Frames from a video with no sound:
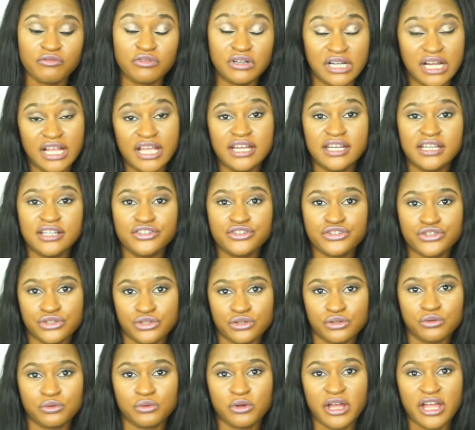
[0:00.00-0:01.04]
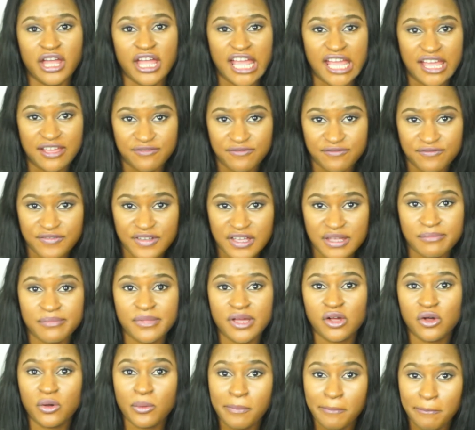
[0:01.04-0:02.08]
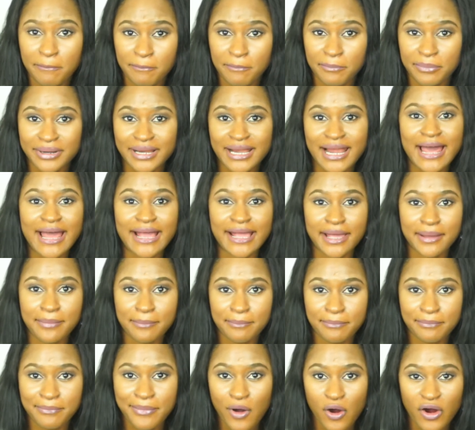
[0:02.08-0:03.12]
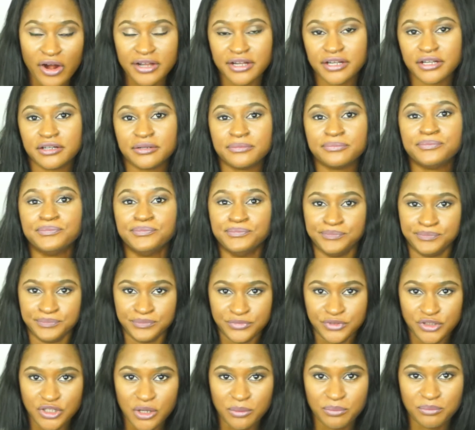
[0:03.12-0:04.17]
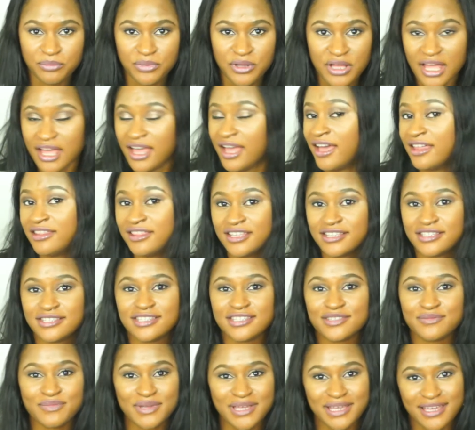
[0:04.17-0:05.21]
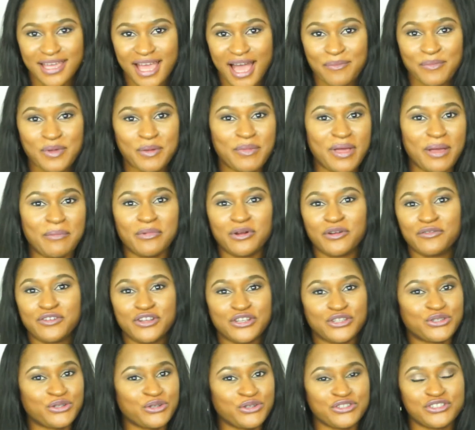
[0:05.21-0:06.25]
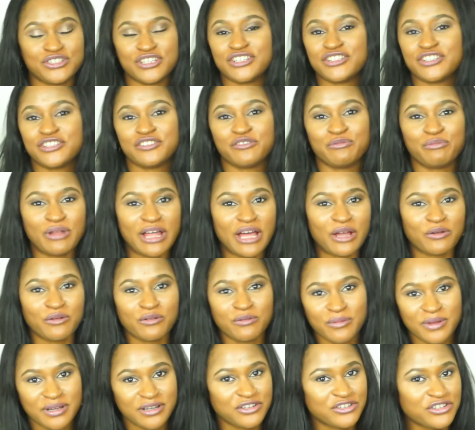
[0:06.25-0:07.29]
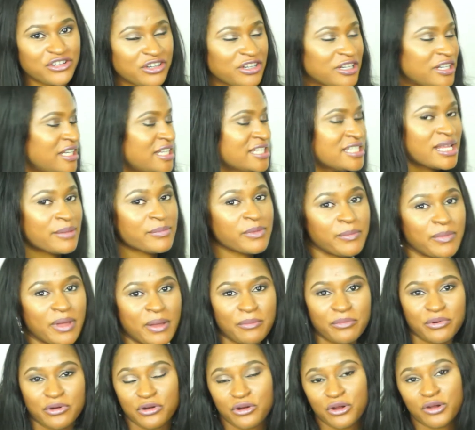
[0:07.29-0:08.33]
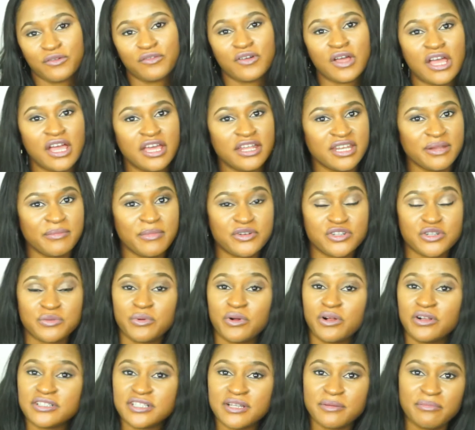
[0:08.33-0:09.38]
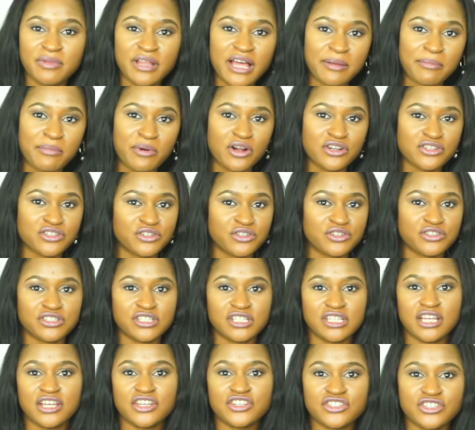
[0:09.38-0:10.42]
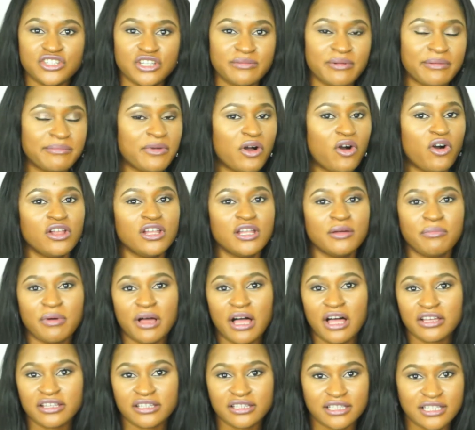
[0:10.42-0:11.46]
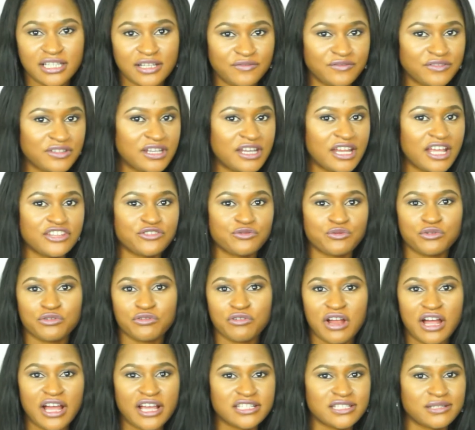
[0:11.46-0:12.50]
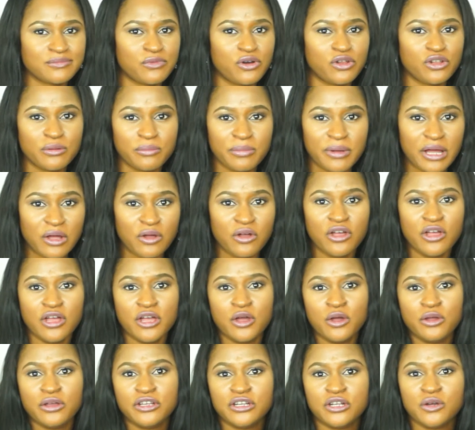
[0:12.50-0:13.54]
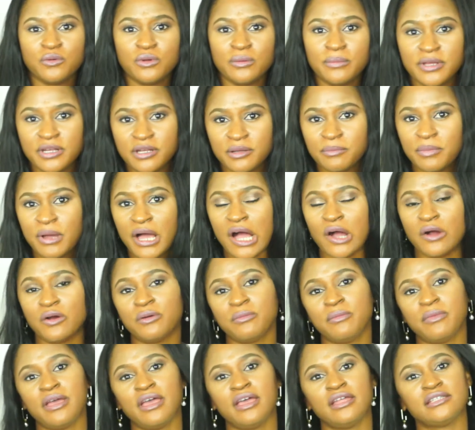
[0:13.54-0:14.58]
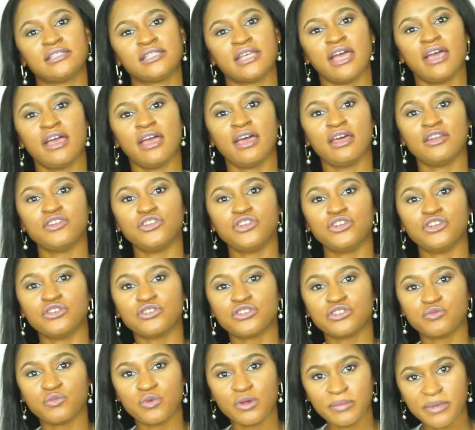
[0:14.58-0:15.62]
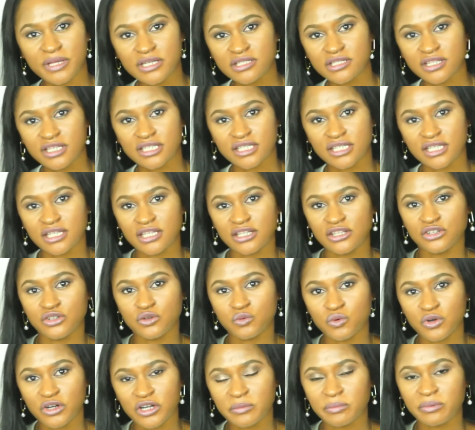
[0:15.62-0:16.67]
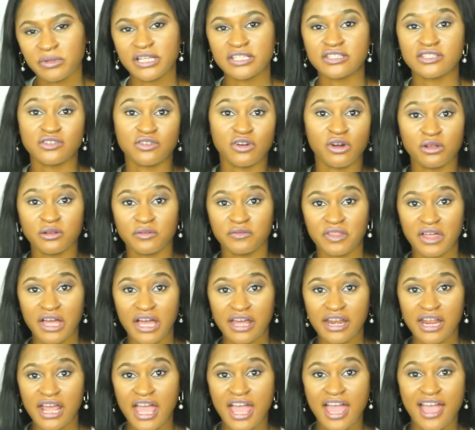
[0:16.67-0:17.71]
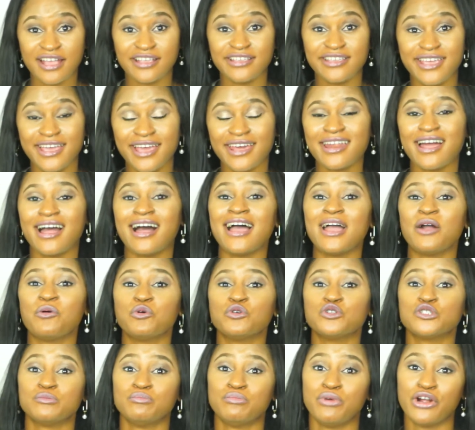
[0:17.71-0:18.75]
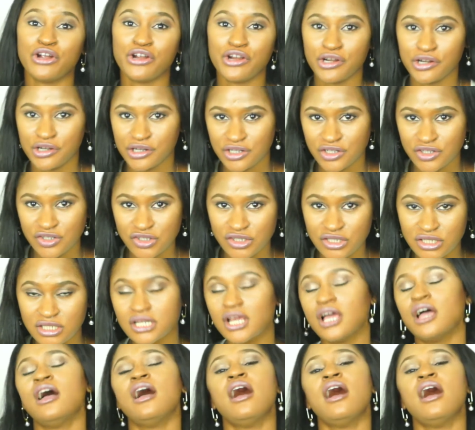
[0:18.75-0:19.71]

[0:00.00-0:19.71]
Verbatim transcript: relating to a female black partner. Yep, and this is me. I'm a member of the Association of Black Women Attorneys. I'm a member of the Metropolitan Black Bar Association. I'm all about lifting as we rise. I'm all about, you know, women empowerment and, you know, women succeeding in the workplace and all of that. And yet I was burned